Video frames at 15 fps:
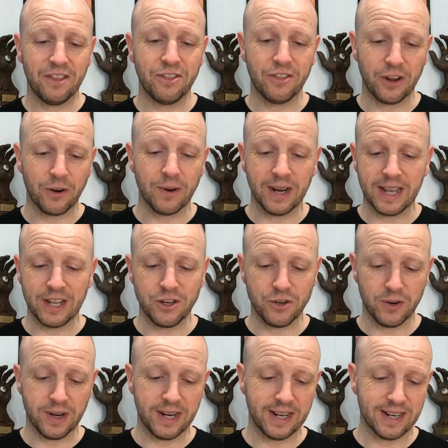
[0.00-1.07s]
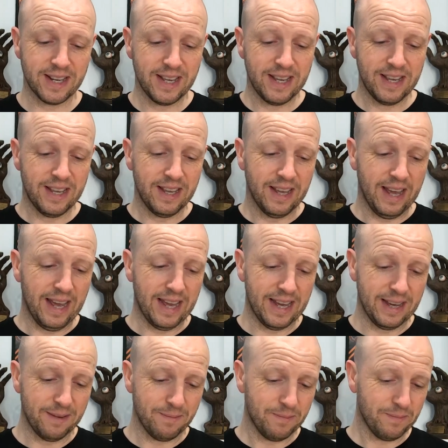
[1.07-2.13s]
Thoroughly enjoyed it.
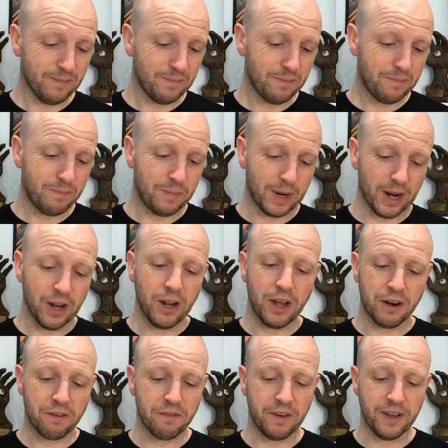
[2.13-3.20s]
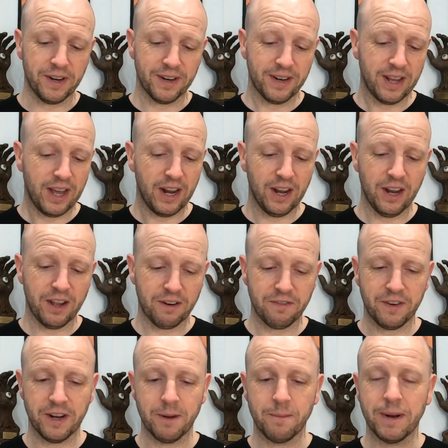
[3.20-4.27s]
But a lot of fun. A lot of
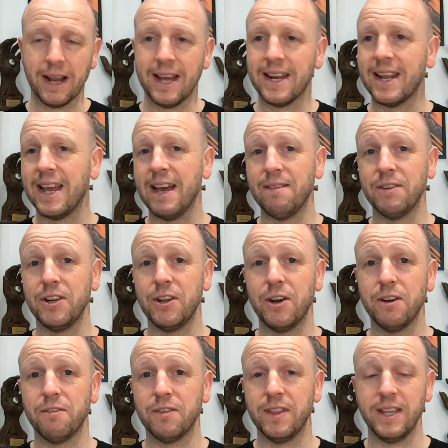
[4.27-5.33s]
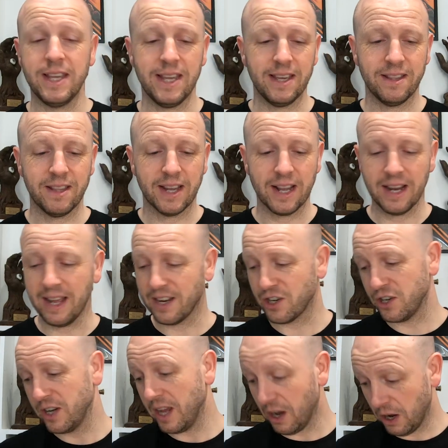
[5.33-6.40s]
fun. I'm glad I have it now for the
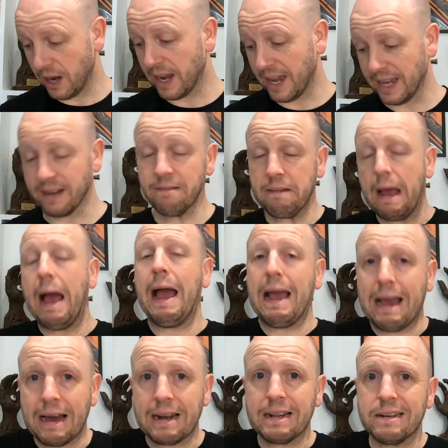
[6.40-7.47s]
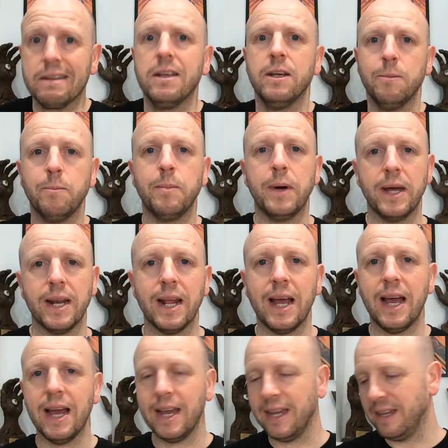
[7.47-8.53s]
collection. Again, I had it, but
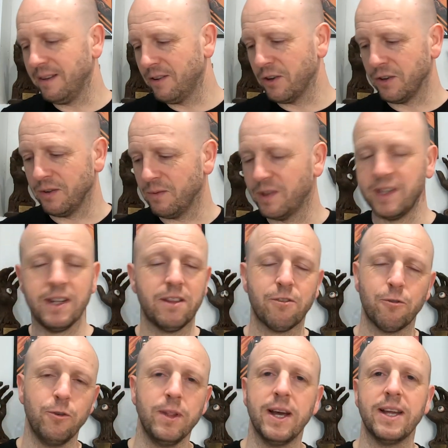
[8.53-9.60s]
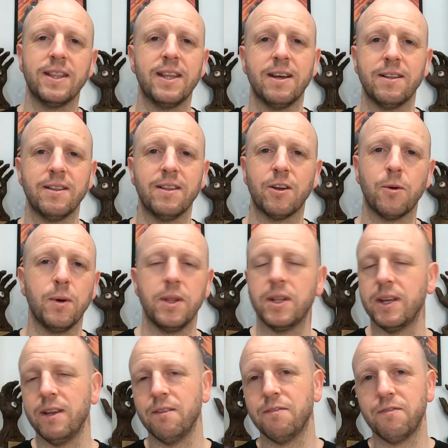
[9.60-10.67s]
I couldn't sit through that. The
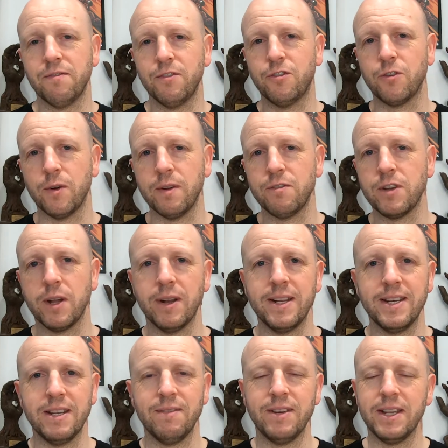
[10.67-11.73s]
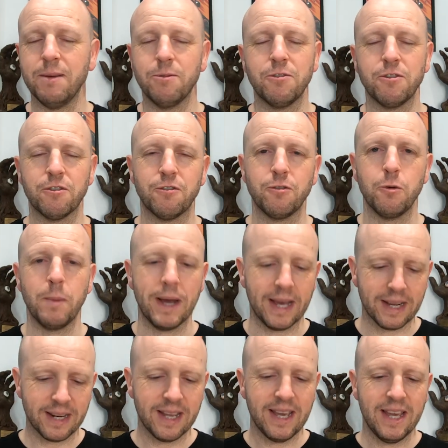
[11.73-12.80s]
quality of Story of Shaolin DVD was just so
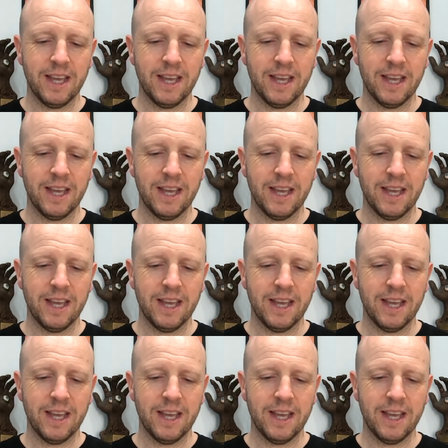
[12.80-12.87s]
bad.